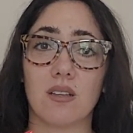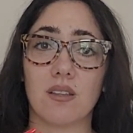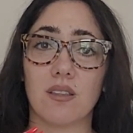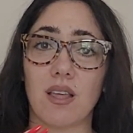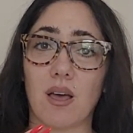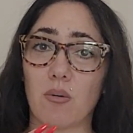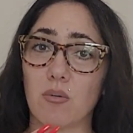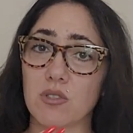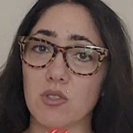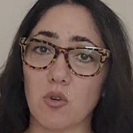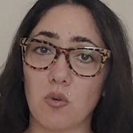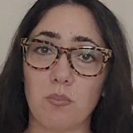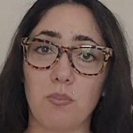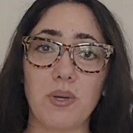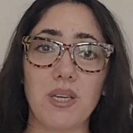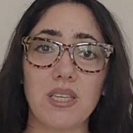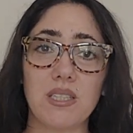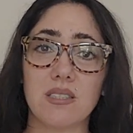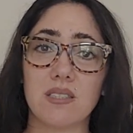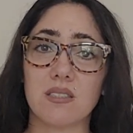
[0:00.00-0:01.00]
that was
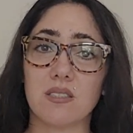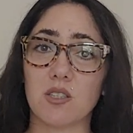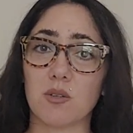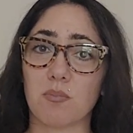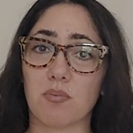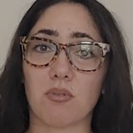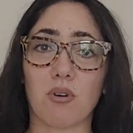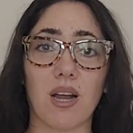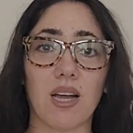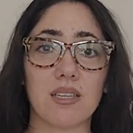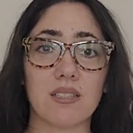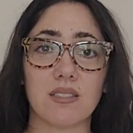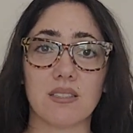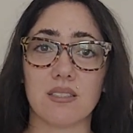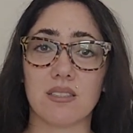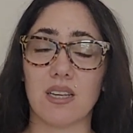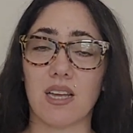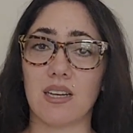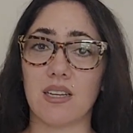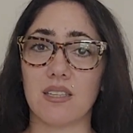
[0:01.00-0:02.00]
obese,
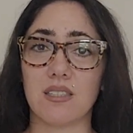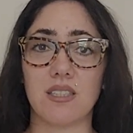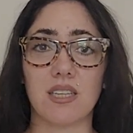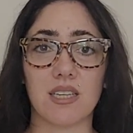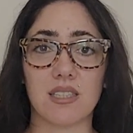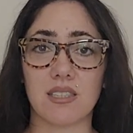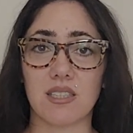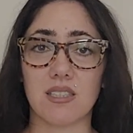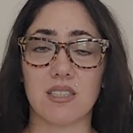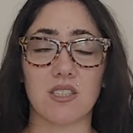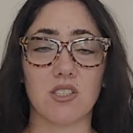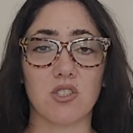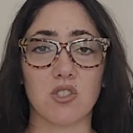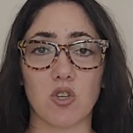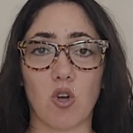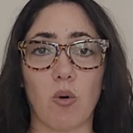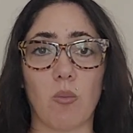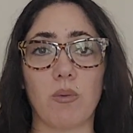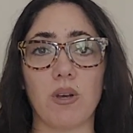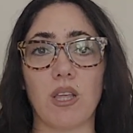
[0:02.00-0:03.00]
depressed, and addicted to
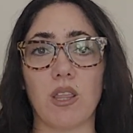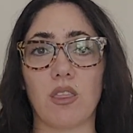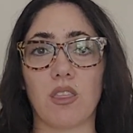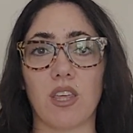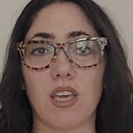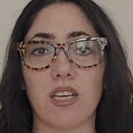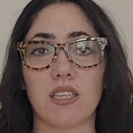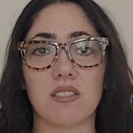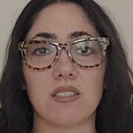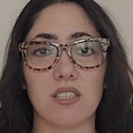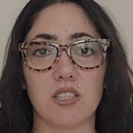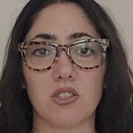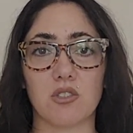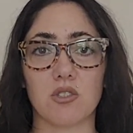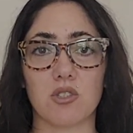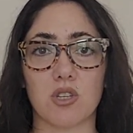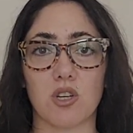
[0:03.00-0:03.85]
so many things years